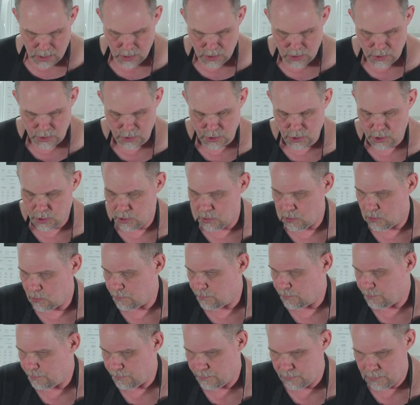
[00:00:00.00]
So
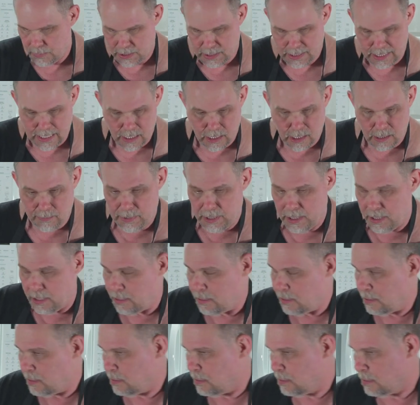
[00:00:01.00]
it's not going to be
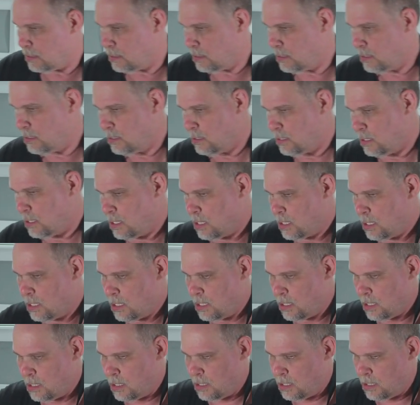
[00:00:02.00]

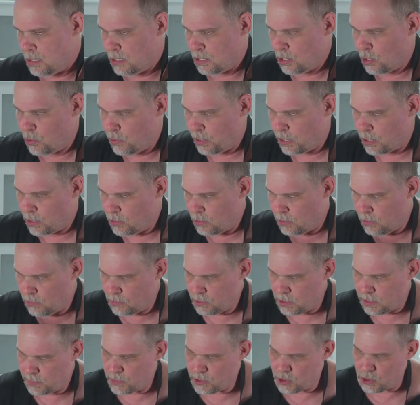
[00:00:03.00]
critical.
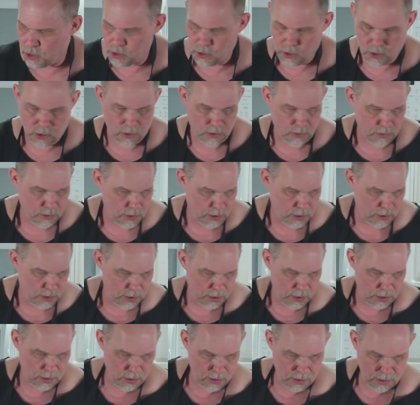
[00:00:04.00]
Some salt.
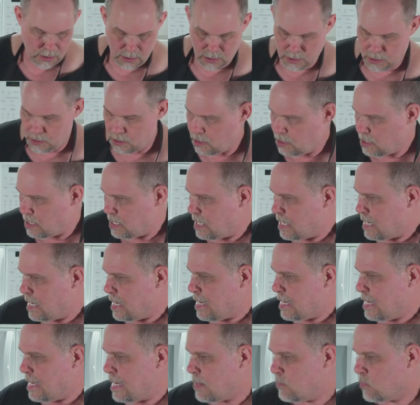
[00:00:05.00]

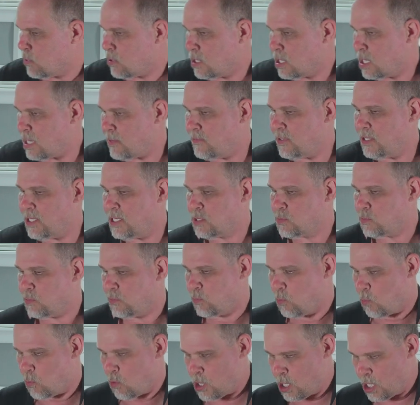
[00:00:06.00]
And we're going to cover this with
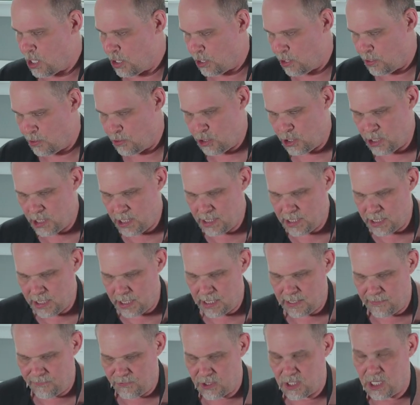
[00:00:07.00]
water, just
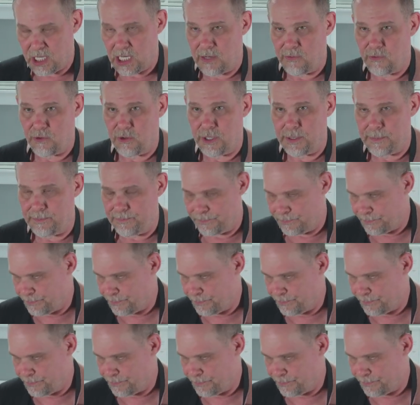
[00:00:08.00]
enough to cover it.